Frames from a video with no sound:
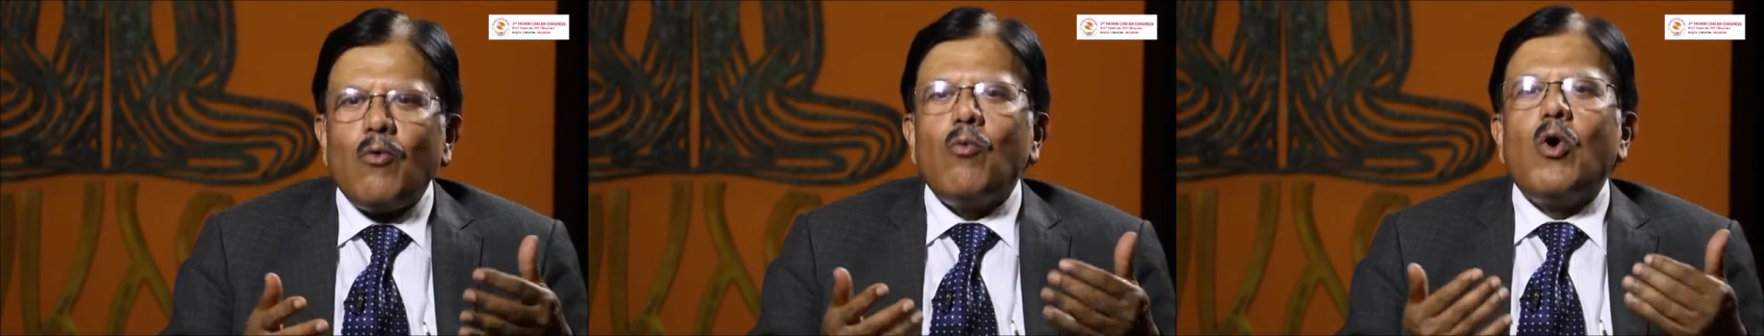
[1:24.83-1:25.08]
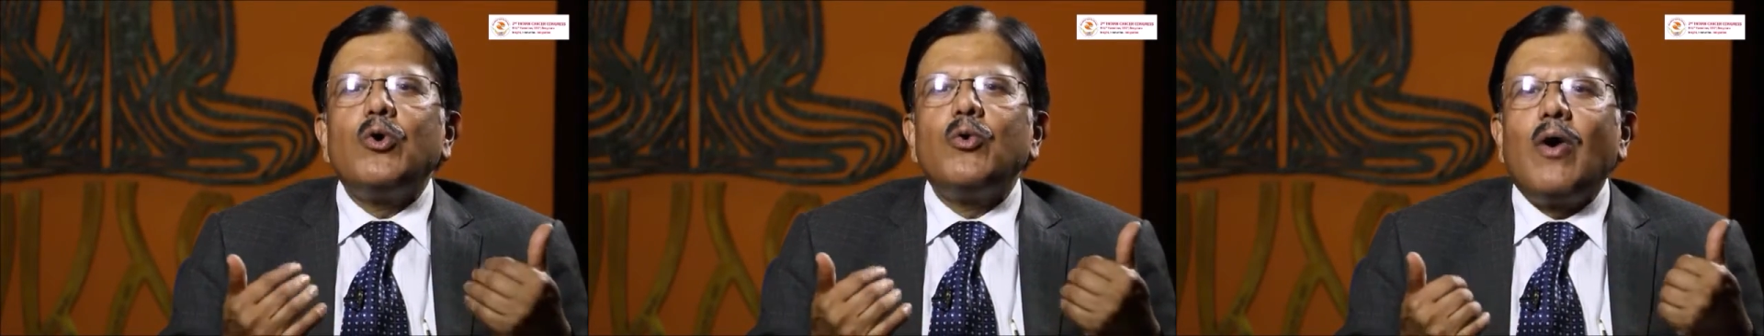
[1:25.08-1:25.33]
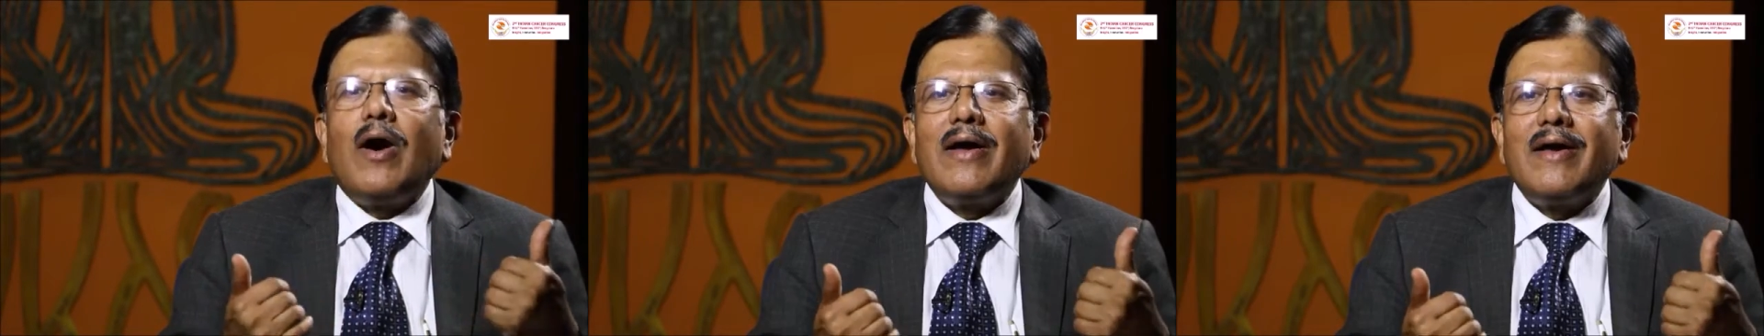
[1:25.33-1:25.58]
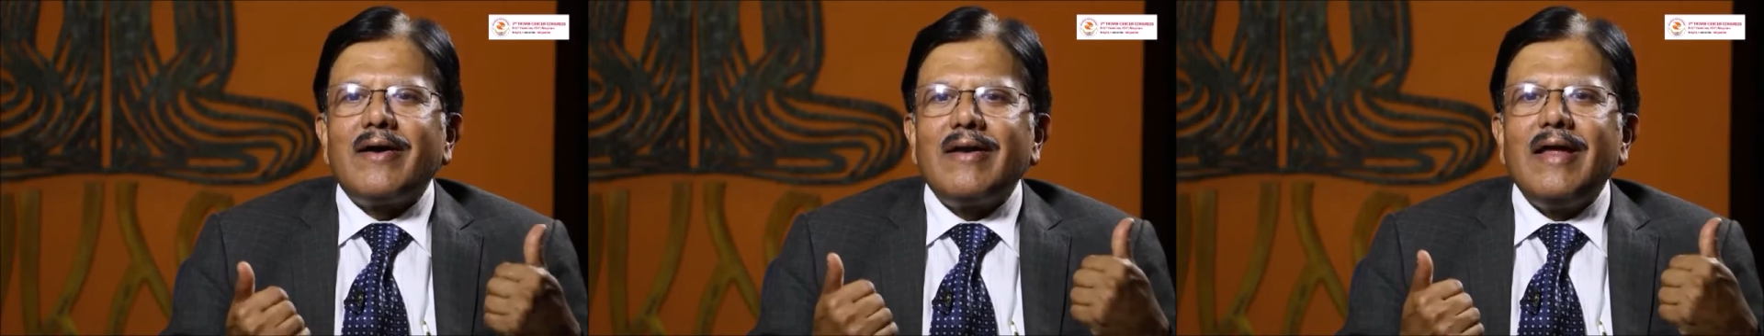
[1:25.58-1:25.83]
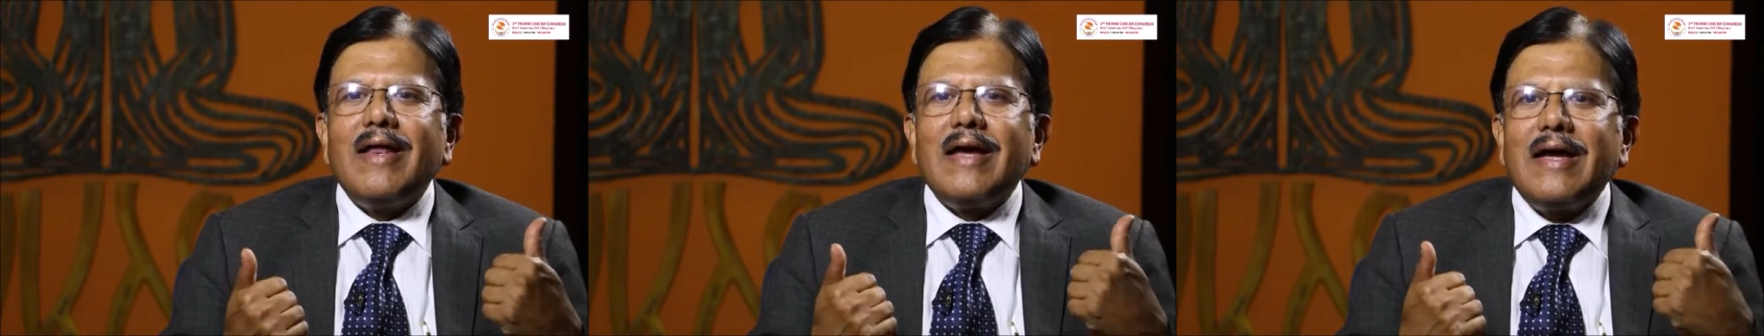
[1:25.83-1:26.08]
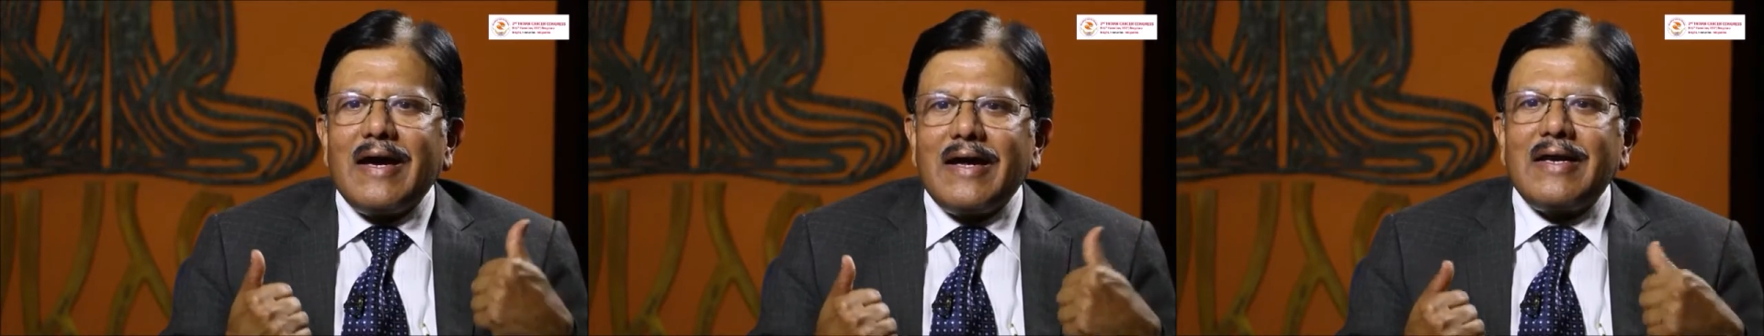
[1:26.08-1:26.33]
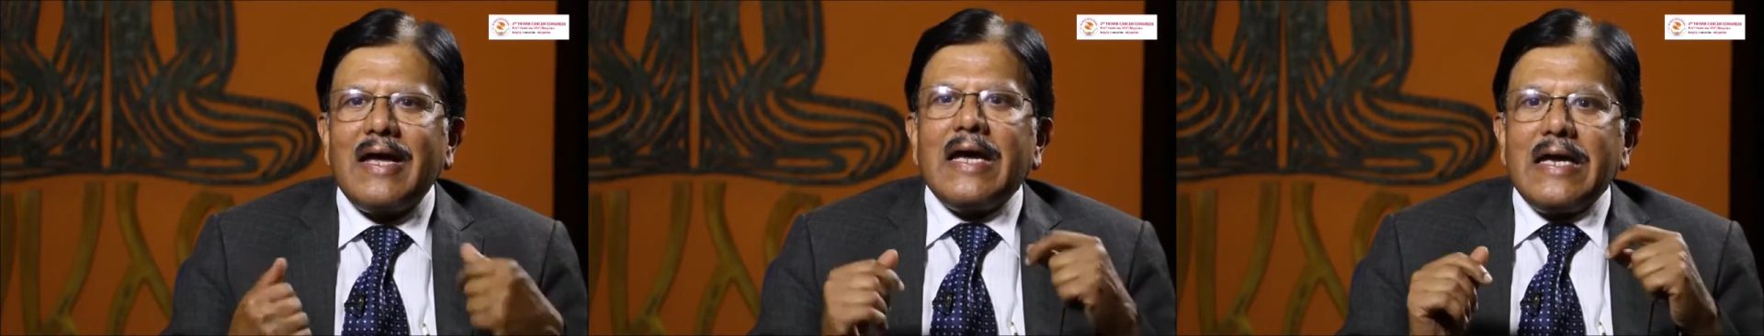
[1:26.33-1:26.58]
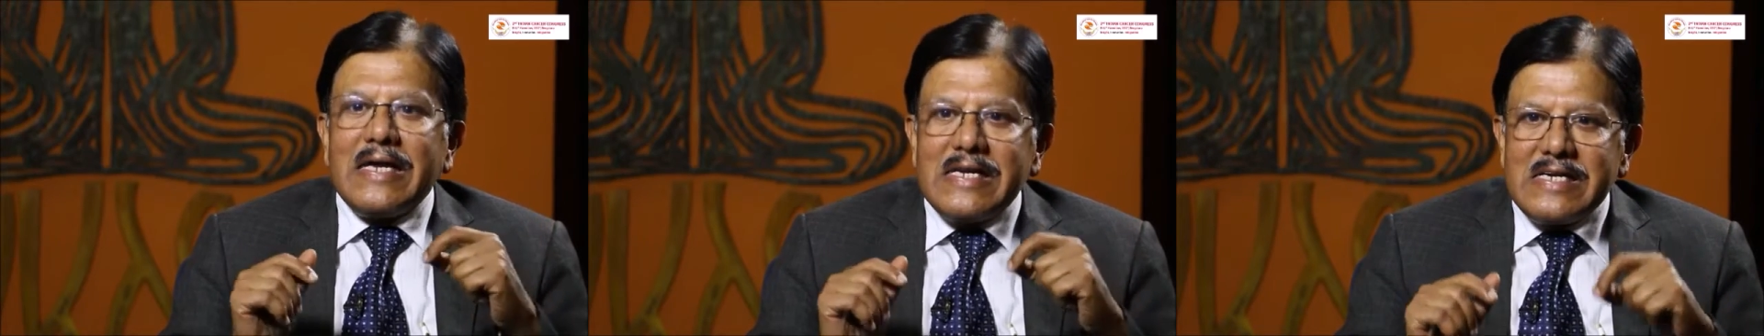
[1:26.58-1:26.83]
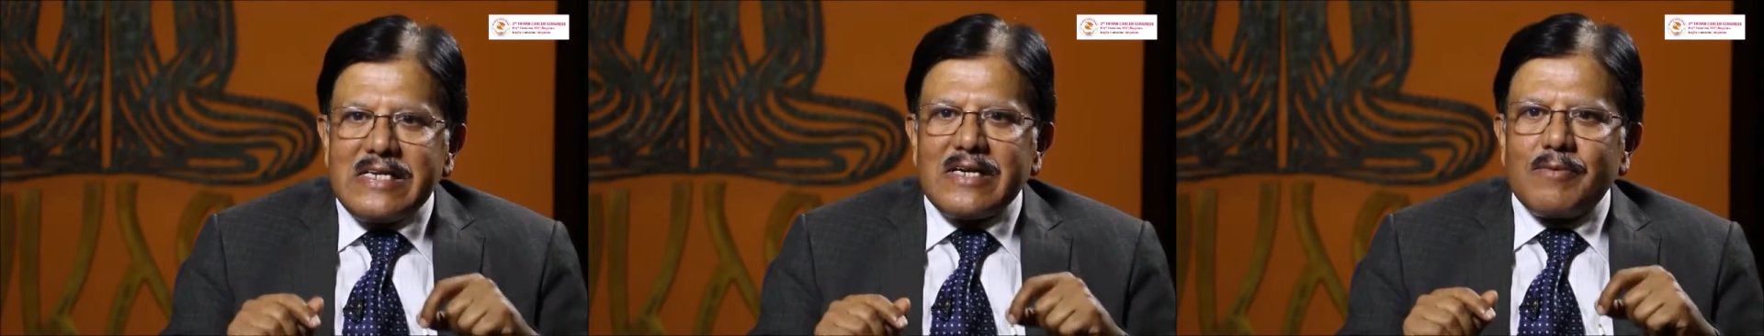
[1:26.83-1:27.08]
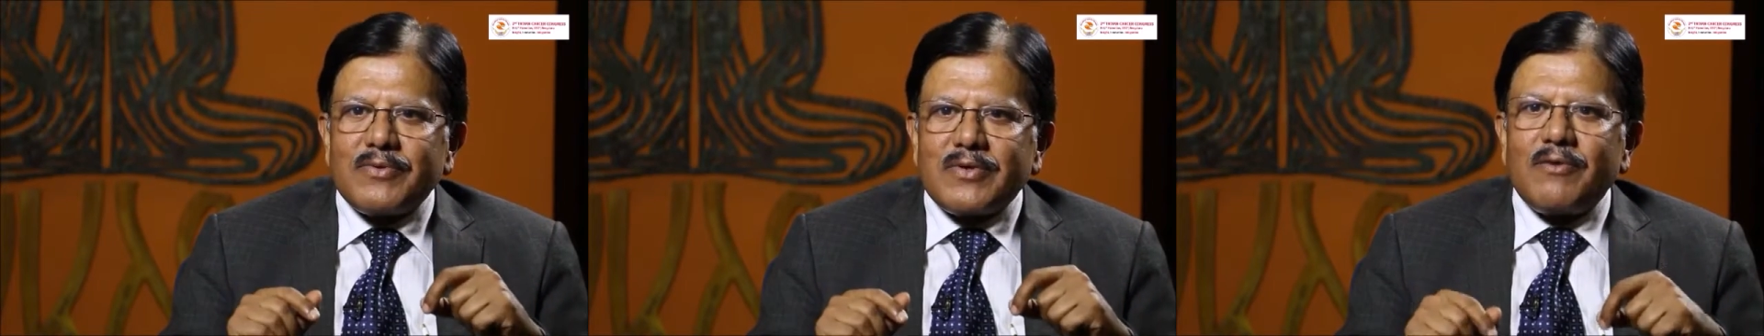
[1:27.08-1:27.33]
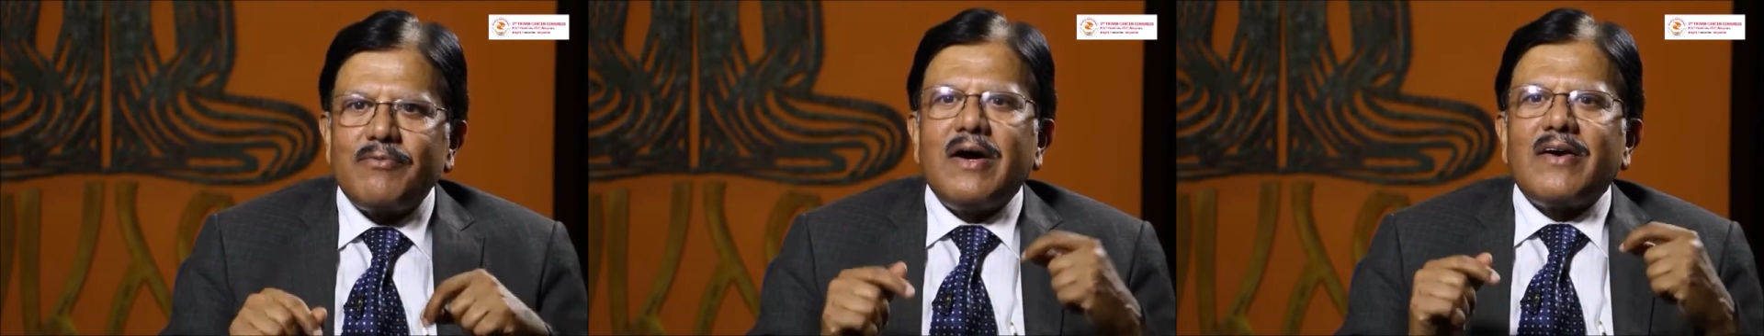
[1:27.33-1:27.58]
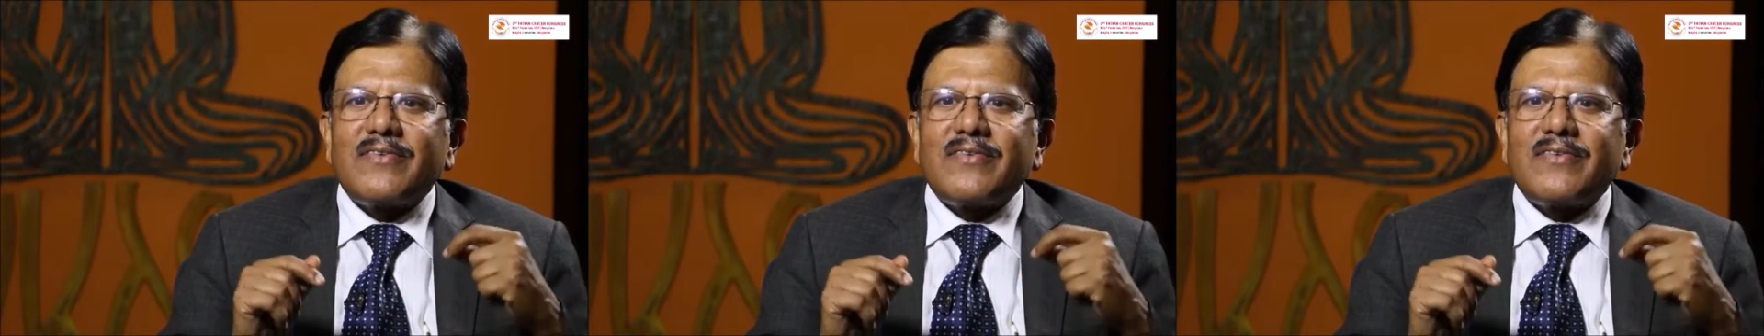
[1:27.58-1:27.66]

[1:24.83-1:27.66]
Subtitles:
what do I really get in terms of